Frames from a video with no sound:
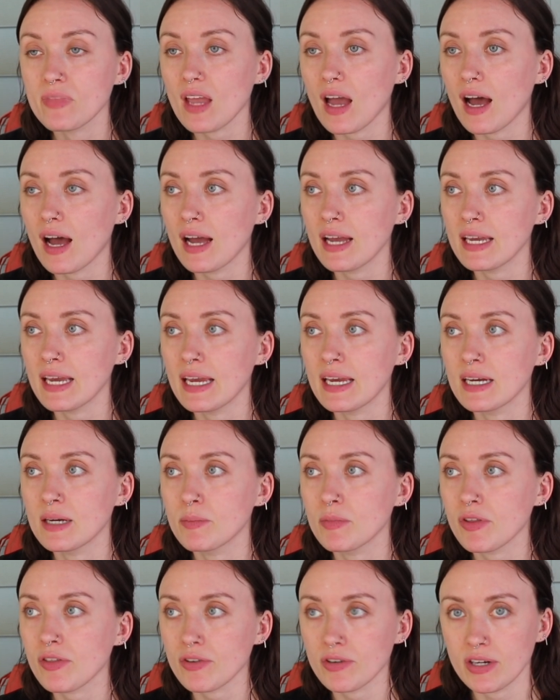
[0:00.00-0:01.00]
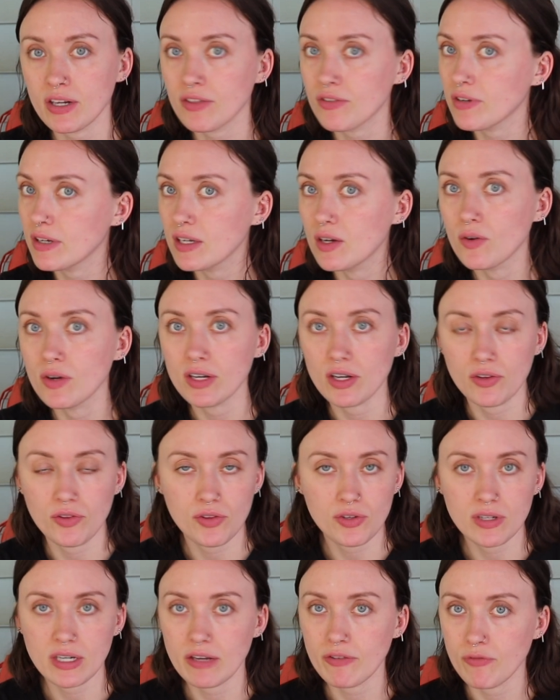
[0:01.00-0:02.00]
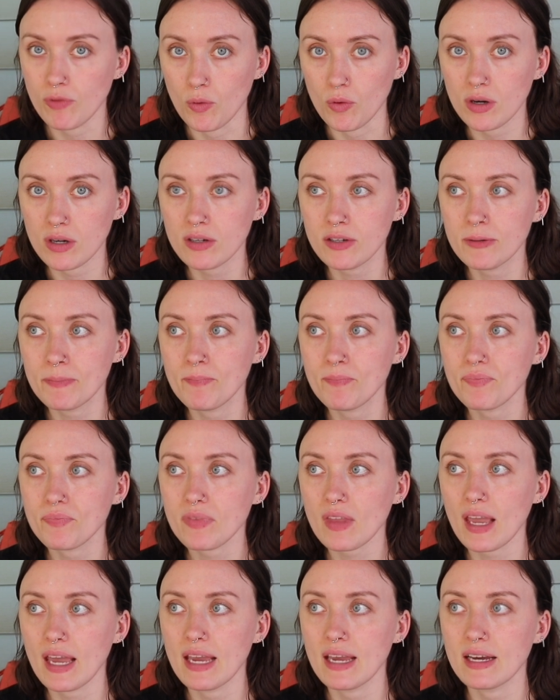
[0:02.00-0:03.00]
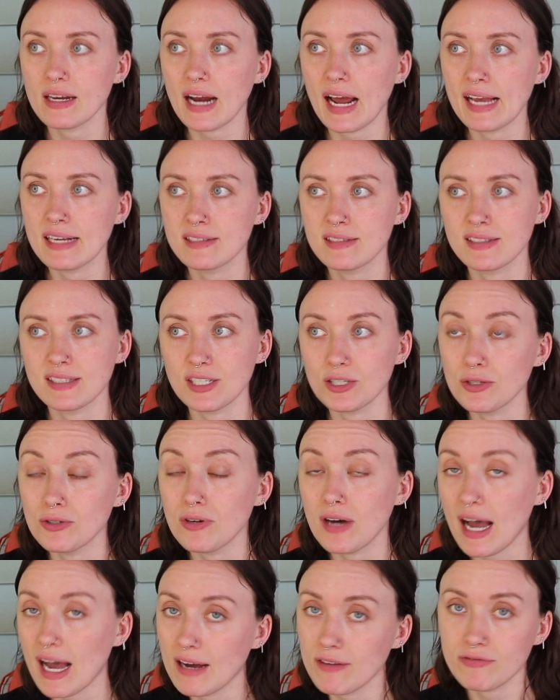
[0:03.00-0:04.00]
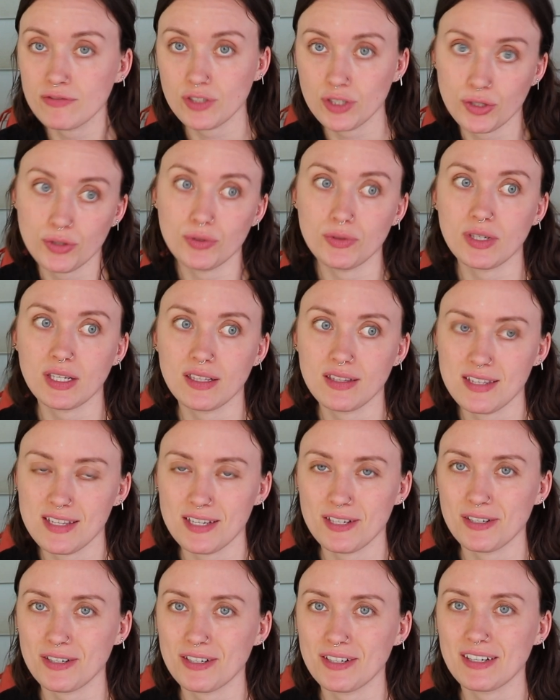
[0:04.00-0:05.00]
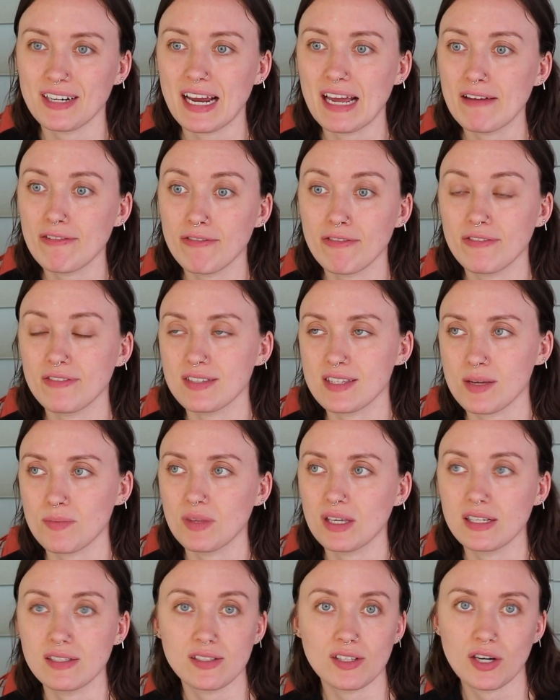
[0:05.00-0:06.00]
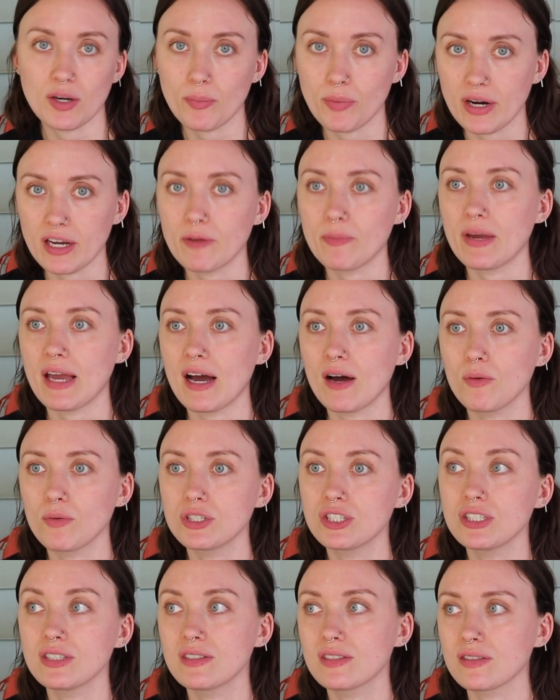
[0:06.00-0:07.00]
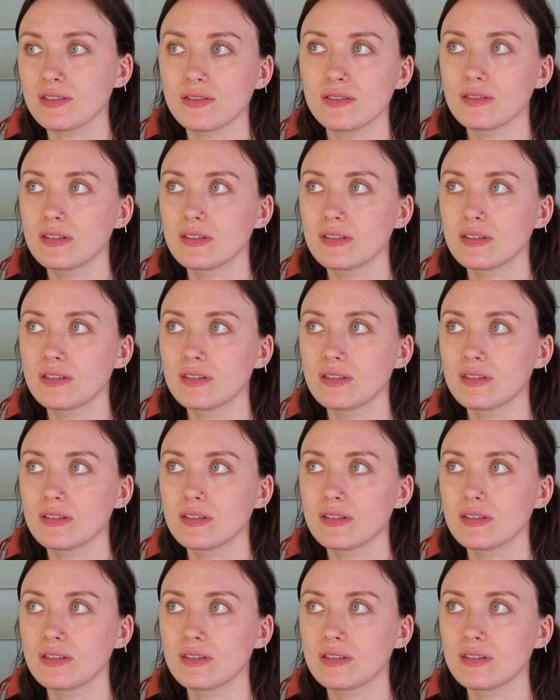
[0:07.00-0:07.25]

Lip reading: I am 33 going on 34, and I still have to consider if something is going to break me out, which is